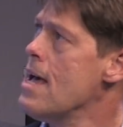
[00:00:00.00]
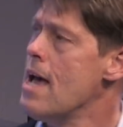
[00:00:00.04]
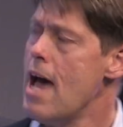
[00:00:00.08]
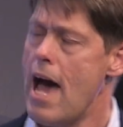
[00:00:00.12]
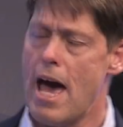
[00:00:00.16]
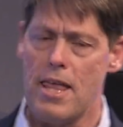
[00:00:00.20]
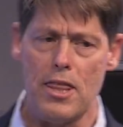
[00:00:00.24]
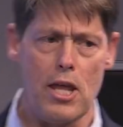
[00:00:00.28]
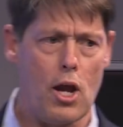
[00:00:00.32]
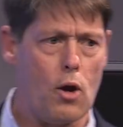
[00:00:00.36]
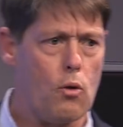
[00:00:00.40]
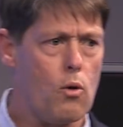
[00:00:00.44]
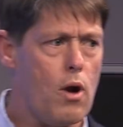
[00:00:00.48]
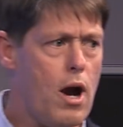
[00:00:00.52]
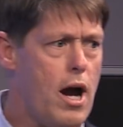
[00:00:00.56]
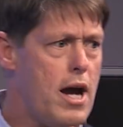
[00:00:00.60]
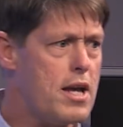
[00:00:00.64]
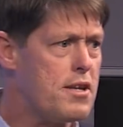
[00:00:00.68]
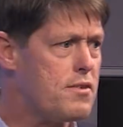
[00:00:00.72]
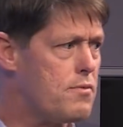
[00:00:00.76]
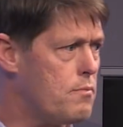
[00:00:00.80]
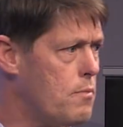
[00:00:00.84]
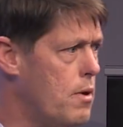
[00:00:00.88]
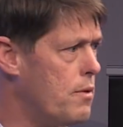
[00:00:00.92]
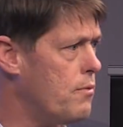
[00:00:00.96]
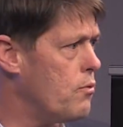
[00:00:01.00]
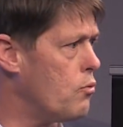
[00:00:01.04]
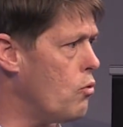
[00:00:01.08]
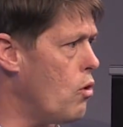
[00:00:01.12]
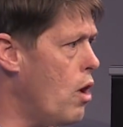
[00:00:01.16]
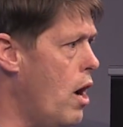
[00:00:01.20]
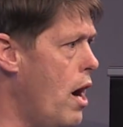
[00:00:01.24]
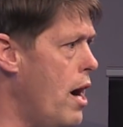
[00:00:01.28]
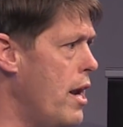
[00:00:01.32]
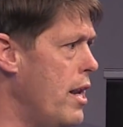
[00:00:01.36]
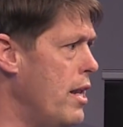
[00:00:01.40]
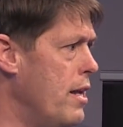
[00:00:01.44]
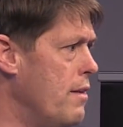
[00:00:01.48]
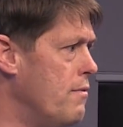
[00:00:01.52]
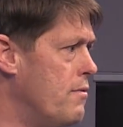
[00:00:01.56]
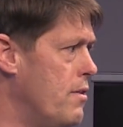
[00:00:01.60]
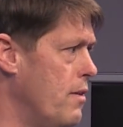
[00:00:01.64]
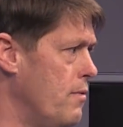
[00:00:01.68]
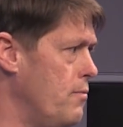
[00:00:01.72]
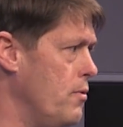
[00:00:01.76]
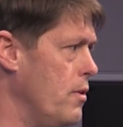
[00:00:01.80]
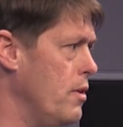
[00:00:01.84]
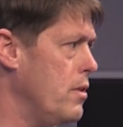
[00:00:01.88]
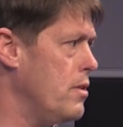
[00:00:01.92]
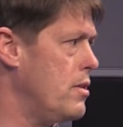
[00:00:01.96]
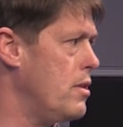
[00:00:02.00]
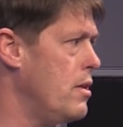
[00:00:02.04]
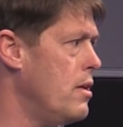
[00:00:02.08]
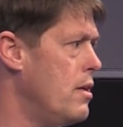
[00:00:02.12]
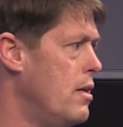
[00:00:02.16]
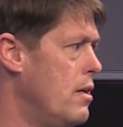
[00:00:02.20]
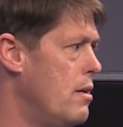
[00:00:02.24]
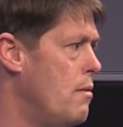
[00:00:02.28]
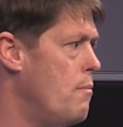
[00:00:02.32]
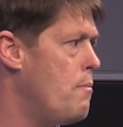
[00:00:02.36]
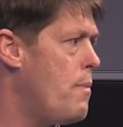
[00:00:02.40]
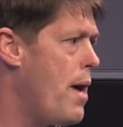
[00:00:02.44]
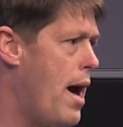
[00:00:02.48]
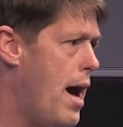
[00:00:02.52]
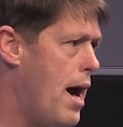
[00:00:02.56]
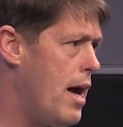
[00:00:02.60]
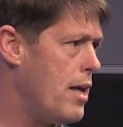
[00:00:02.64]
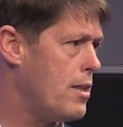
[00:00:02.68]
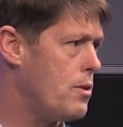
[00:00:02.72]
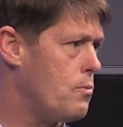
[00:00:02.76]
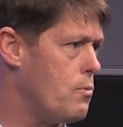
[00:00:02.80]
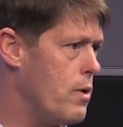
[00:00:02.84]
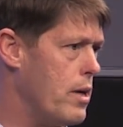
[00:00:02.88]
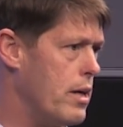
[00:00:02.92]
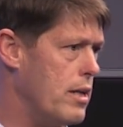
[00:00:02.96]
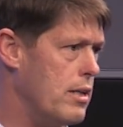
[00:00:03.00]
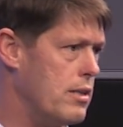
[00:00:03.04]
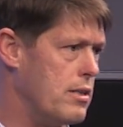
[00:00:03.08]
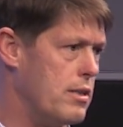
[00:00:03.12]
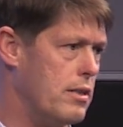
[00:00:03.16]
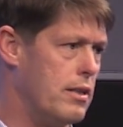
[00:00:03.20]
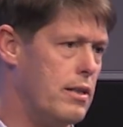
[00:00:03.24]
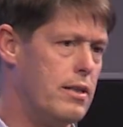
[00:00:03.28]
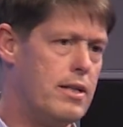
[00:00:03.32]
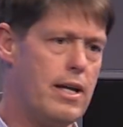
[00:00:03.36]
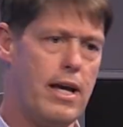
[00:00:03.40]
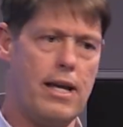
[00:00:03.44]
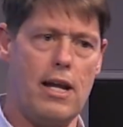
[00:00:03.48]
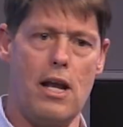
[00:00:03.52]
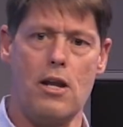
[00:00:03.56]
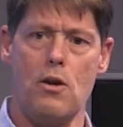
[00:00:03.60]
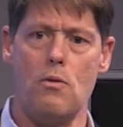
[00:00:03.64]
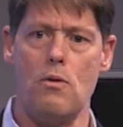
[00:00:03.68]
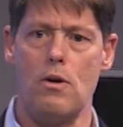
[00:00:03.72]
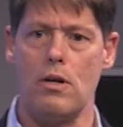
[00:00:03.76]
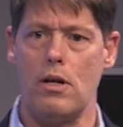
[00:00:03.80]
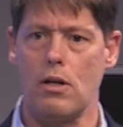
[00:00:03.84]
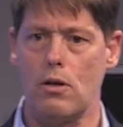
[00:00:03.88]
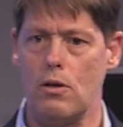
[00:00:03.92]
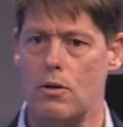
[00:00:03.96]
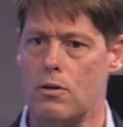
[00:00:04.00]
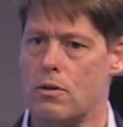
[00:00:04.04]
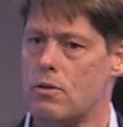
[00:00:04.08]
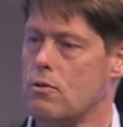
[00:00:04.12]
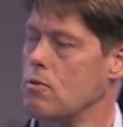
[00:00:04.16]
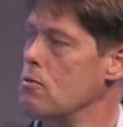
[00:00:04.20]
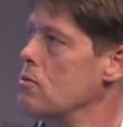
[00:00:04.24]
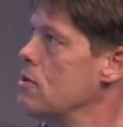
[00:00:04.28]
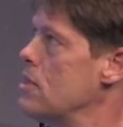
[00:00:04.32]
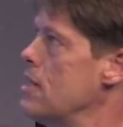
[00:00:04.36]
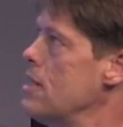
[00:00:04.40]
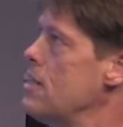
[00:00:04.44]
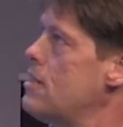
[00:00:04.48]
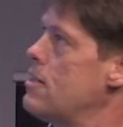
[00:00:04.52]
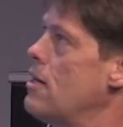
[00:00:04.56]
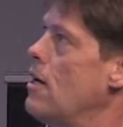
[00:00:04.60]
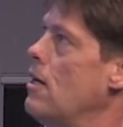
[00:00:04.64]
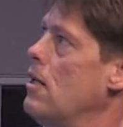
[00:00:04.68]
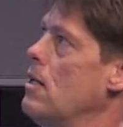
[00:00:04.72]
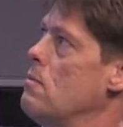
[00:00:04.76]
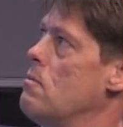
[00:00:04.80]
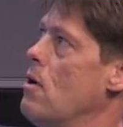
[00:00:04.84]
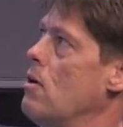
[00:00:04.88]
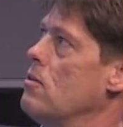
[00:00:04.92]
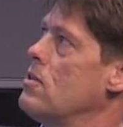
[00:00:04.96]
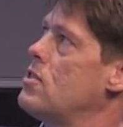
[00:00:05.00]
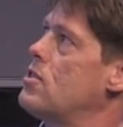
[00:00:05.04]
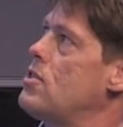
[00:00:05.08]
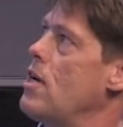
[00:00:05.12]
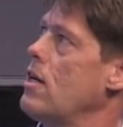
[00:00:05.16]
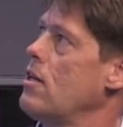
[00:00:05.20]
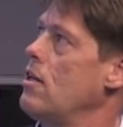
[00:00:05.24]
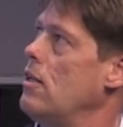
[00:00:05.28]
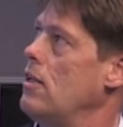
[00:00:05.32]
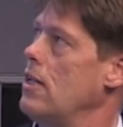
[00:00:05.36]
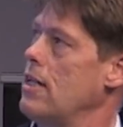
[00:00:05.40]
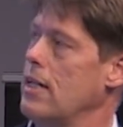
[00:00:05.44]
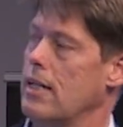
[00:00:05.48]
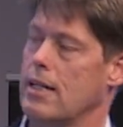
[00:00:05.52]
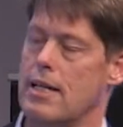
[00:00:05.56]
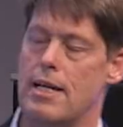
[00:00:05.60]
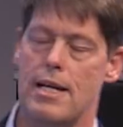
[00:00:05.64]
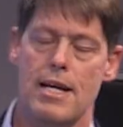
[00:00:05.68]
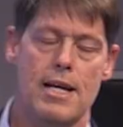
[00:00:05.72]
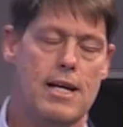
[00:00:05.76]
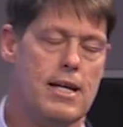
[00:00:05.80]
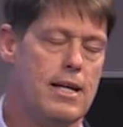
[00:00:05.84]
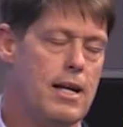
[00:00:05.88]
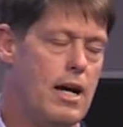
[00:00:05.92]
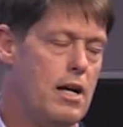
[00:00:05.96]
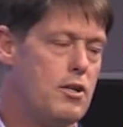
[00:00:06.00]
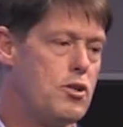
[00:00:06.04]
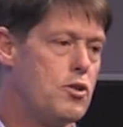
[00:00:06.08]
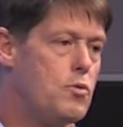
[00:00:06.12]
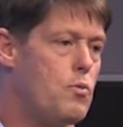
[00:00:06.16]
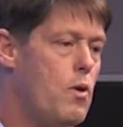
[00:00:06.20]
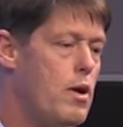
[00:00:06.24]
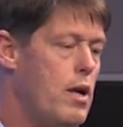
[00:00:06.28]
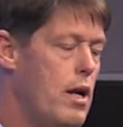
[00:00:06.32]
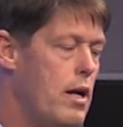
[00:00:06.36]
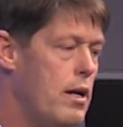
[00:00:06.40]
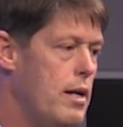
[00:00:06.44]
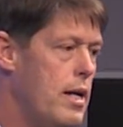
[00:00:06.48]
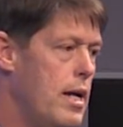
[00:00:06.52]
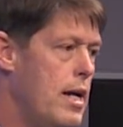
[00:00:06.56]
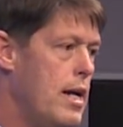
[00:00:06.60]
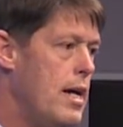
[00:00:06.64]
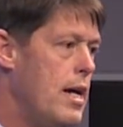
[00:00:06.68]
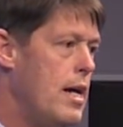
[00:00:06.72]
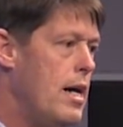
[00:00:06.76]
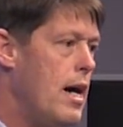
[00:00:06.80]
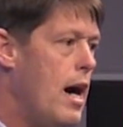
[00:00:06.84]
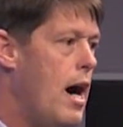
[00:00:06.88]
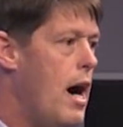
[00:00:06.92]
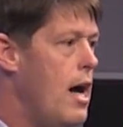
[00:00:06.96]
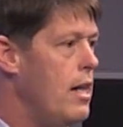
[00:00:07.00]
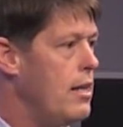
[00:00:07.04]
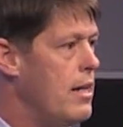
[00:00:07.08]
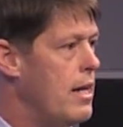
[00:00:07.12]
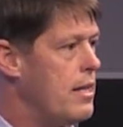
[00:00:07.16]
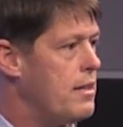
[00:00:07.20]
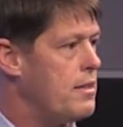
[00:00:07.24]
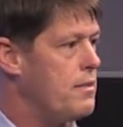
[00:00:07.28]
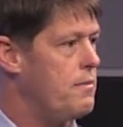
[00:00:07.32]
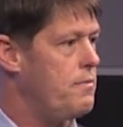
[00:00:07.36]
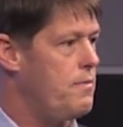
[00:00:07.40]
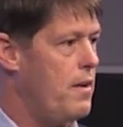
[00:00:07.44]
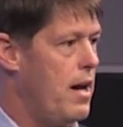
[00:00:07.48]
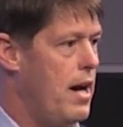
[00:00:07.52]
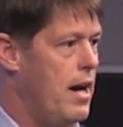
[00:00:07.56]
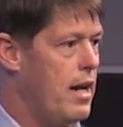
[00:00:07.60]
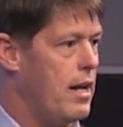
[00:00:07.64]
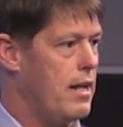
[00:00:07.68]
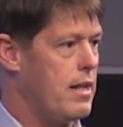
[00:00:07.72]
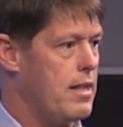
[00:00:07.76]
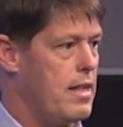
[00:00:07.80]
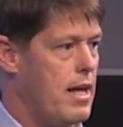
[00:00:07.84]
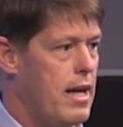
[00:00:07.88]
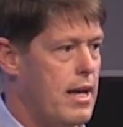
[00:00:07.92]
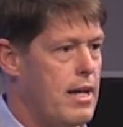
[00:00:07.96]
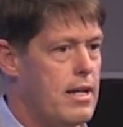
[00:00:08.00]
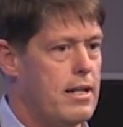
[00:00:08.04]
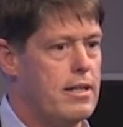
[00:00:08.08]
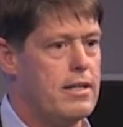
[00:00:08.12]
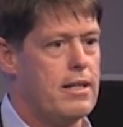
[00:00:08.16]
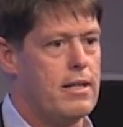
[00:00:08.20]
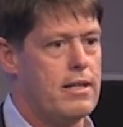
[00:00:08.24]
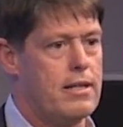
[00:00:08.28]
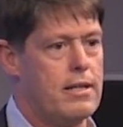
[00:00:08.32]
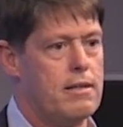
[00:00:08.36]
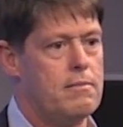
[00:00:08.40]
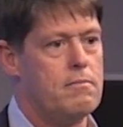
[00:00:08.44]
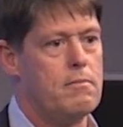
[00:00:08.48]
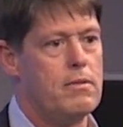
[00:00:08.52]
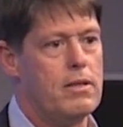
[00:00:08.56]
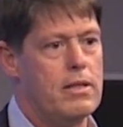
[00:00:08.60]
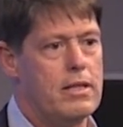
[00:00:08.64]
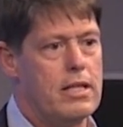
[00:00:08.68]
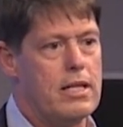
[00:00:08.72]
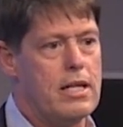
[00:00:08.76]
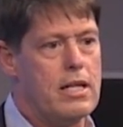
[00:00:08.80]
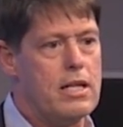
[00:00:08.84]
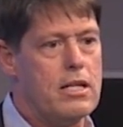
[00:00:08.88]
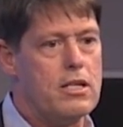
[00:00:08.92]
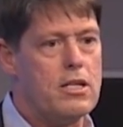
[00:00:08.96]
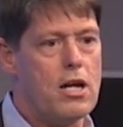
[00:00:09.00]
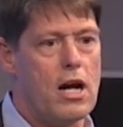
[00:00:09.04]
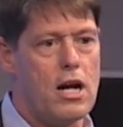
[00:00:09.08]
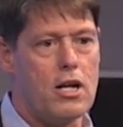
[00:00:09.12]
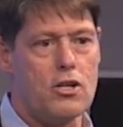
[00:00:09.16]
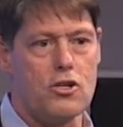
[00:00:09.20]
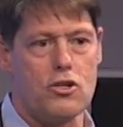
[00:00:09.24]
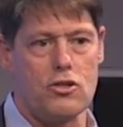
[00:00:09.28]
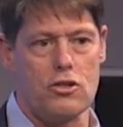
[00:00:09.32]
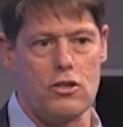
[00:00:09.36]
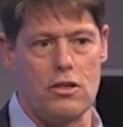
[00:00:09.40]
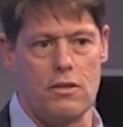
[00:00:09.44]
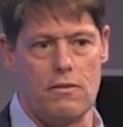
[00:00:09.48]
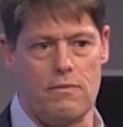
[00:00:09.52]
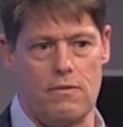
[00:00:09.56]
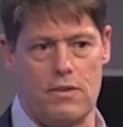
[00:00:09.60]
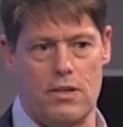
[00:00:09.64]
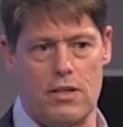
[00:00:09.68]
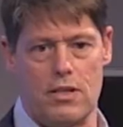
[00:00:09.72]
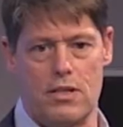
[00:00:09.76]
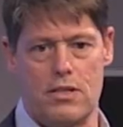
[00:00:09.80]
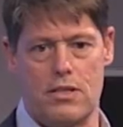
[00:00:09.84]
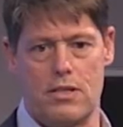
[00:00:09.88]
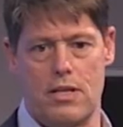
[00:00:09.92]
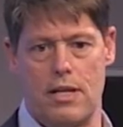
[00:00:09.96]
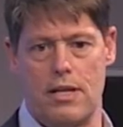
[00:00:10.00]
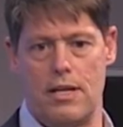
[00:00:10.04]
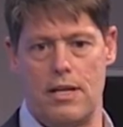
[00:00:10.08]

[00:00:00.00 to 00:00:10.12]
And they arise from a variety of different pathways. And I don't want to go through detail about signaling. I just want to highlight the fact that the induction of this